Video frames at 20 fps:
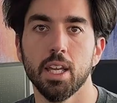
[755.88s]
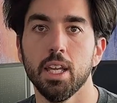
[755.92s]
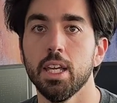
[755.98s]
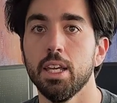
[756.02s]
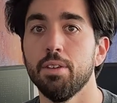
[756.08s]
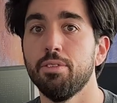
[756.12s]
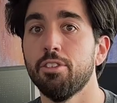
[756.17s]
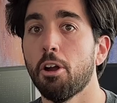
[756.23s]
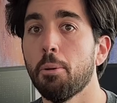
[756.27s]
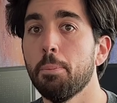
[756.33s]

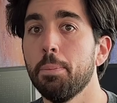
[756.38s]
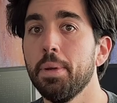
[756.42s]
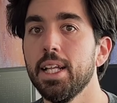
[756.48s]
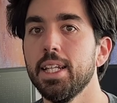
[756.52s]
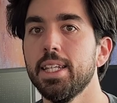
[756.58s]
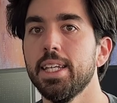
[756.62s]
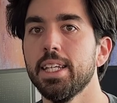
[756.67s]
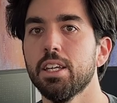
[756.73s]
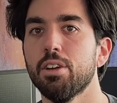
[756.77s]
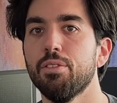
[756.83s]
If you are
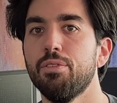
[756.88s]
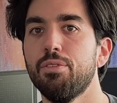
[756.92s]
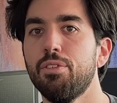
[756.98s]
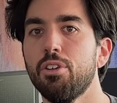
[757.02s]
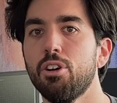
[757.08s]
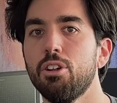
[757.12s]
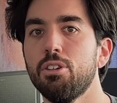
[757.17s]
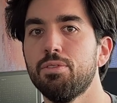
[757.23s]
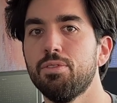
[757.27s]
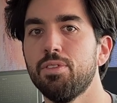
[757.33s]
building a
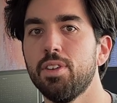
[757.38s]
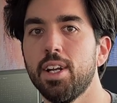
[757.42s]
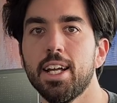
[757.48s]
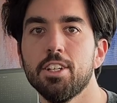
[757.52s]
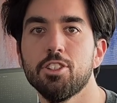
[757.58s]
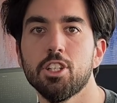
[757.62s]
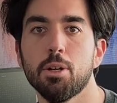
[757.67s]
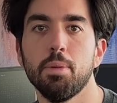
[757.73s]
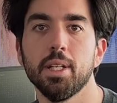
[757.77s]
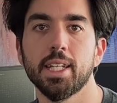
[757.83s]

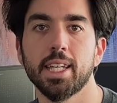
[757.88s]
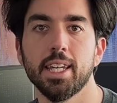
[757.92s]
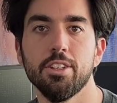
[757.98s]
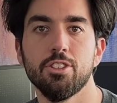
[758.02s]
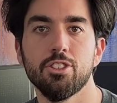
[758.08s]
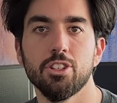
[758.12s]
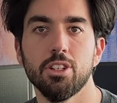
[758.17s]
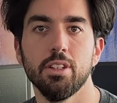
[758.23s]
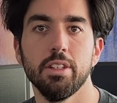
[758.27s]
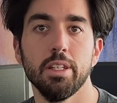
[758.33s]
full-fledged
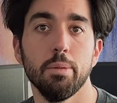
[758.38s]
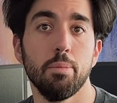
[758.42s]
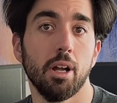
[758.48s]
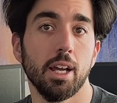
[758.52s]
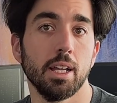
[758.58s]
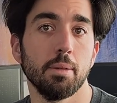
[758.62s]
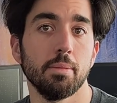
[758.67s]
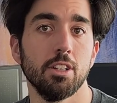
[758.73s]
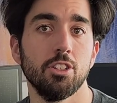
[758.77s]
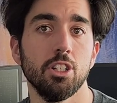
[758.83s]
application,
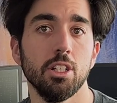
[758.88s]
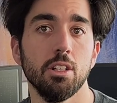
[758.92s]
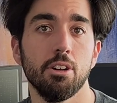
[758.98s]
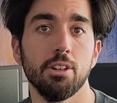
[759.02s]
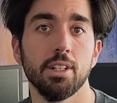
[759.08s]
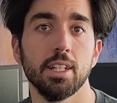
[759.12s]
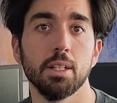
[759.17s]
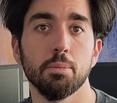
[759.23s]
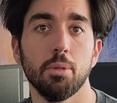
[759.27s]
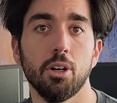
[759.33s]
deploying machine
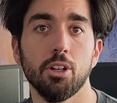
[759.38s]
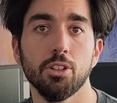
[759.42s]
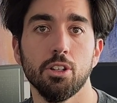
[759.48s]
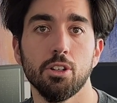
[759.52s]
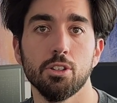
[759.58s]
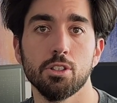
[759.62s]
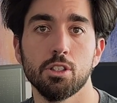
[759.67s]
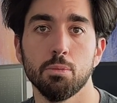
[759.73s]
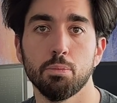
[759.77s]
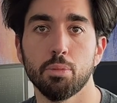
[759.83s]
learning
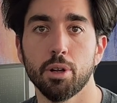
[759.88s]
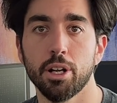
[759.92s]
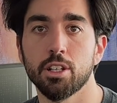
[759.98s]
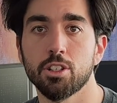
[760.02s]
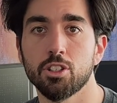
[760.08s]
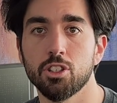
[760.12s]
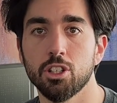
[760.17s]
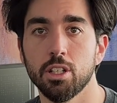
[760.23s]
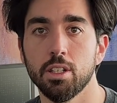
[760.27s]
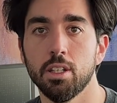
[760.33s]
models to
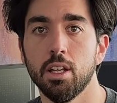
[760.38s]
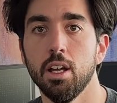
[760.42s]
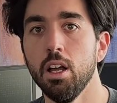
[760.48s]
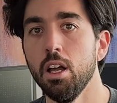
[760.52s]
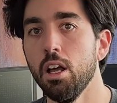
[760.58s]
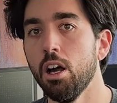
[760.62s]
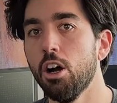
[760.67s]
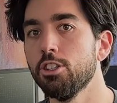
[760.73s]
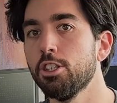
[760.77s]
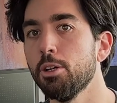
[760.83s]
production,
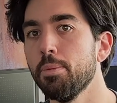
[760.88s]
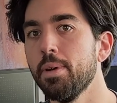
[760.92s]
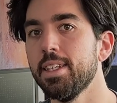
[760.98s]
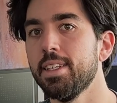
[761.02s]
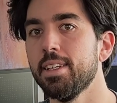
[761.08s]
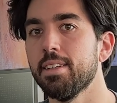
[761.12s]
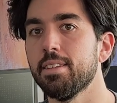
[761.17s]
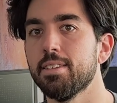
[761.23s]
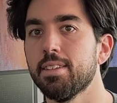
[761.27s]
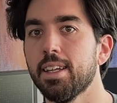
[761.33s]

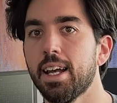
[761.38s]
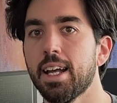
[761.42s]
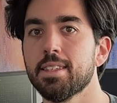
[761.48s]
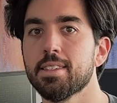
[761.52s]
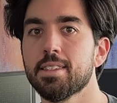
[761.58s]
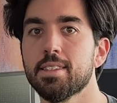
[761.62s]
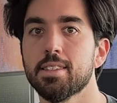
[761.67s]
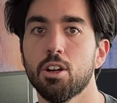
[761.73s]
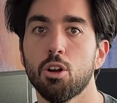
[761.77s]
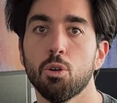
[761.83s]
automating
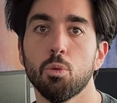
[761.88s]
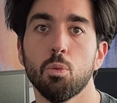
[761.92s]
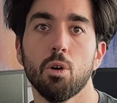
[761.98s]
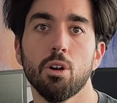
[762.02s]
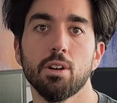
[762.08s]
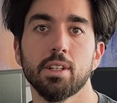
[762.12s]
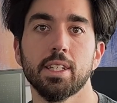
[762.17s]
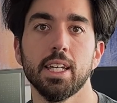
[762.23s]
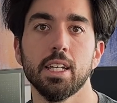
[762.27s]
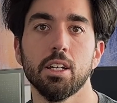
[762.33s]
tasks, or
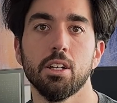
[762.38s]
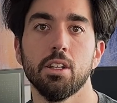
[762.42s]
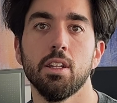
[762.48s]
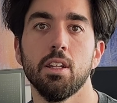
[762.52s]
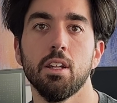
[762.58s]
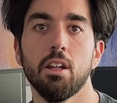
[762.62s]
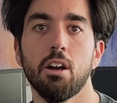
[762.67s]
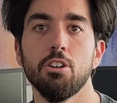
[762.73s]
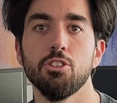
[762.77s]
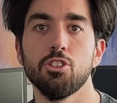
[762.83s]
working on
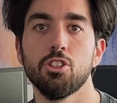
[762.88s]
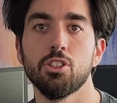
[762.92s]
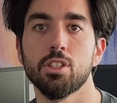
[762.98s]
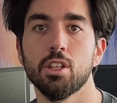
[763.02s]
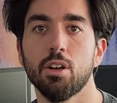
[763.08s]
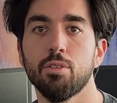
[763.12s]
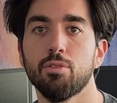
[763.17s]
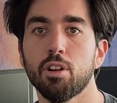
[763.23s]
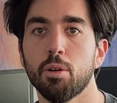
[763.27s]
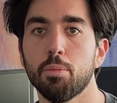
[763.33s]
large
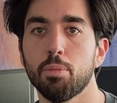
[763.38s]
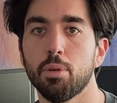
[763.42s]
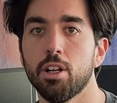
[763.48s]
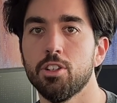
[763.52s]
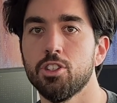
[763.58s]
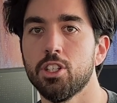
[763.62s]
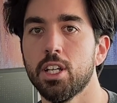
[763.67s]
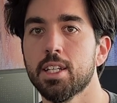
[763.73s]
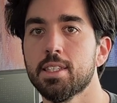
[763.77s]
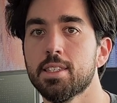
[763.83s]
software
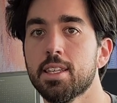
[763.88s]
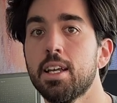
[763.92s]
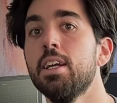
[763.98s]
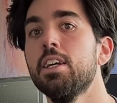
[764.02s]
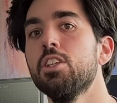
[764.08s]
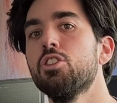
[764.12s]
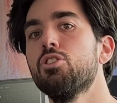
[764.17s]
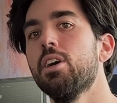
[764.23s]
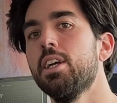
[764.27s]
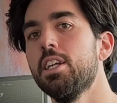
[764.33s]
projects,
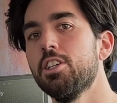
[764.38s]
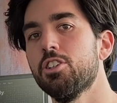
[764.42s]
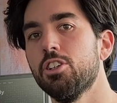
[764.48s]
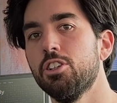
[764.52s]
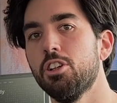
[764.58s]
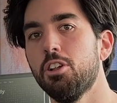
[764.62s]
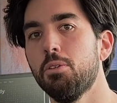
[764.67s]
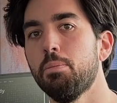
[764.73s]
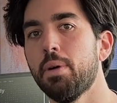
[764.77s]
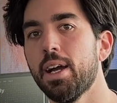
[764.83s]

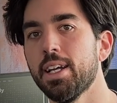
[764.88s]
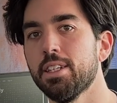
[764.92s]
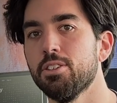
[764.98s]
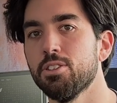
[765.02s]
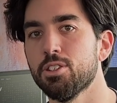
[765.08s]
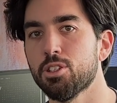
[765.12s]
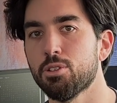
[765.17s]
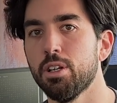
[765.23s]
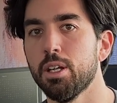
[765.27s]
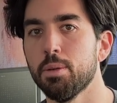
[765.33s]
traditional
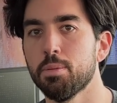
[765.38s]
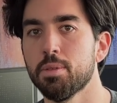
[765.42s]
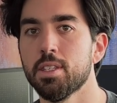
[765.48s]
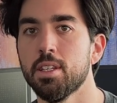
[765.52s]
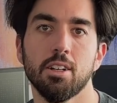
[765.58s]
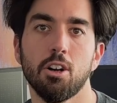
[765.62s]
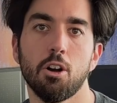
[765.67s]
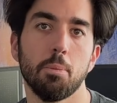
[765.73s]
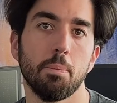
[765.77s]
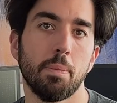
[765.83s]
Python scripts
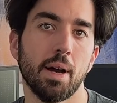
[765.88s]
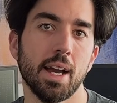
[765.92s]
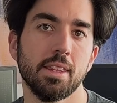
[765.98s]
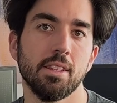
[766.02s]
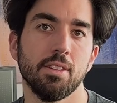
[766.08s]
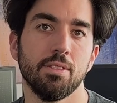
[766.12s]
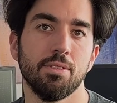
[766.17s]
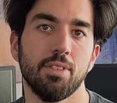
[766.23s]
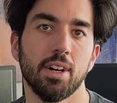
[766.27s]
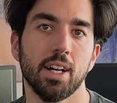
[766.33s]
or
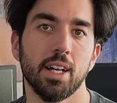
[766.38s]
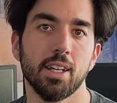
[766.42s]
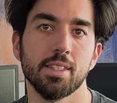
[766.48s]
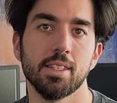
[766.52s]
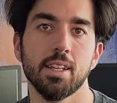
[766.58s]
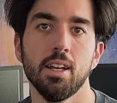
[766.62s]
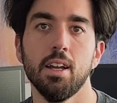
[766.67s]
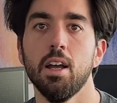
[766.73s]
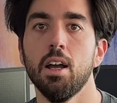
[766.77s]
Python files